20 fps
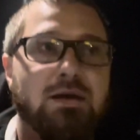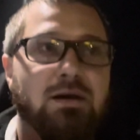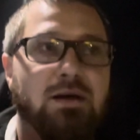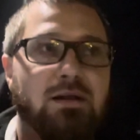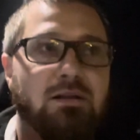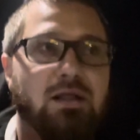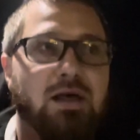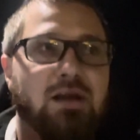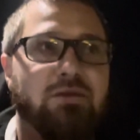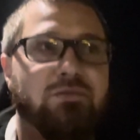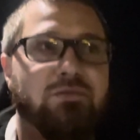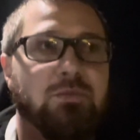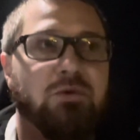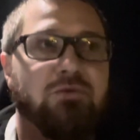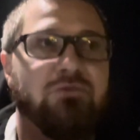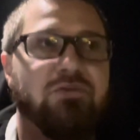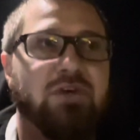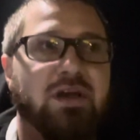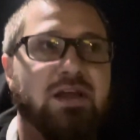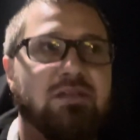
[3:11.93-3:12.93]
a lot of them are
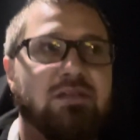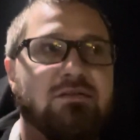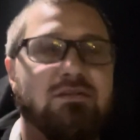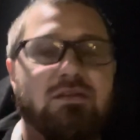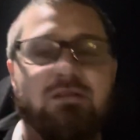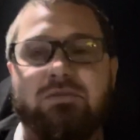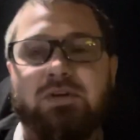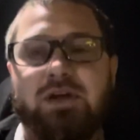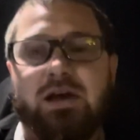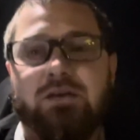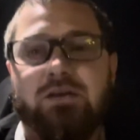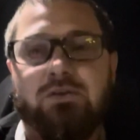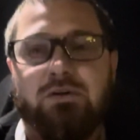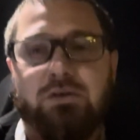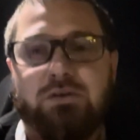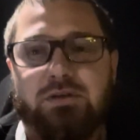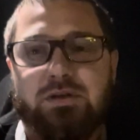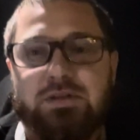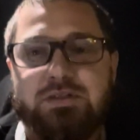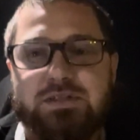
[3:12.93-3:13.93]
vets that have gotten
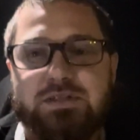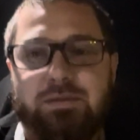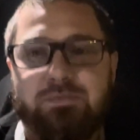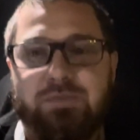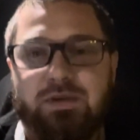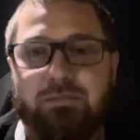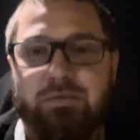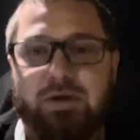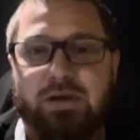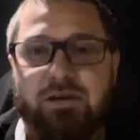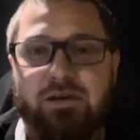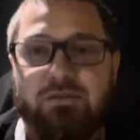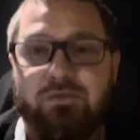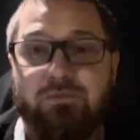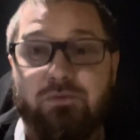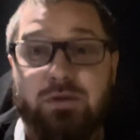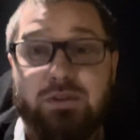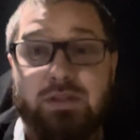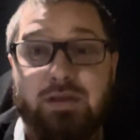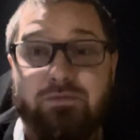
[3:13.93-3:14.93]
hooked on something because
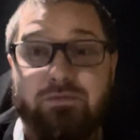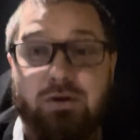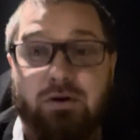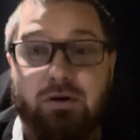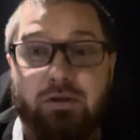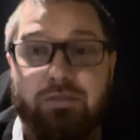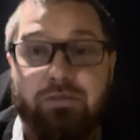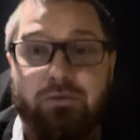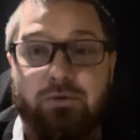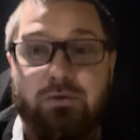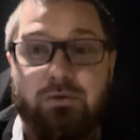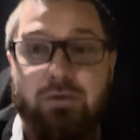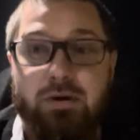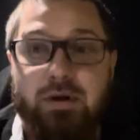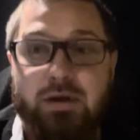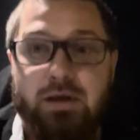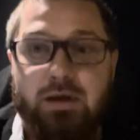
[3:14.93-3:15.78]
of what they've gone through.